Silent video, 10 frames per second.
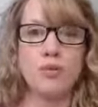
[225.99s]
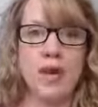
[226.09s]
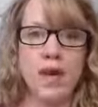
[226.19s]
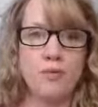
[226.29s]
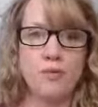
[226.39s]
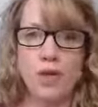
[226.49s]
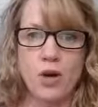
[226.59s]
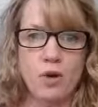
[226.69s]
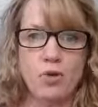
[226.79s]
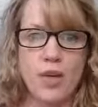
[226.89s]

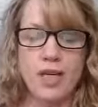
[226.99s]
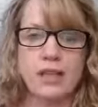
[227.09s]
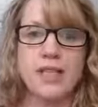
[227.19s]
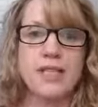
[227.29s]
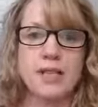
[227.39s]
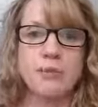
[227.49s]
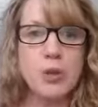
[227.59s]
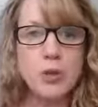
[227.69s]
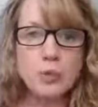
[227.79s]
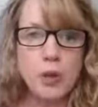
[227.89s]
create a LinkedIn
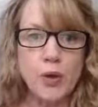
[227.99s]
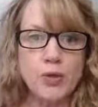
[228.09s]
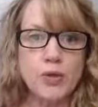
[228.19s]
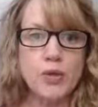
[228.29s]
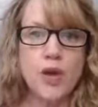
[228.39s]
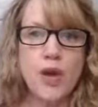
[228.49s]
post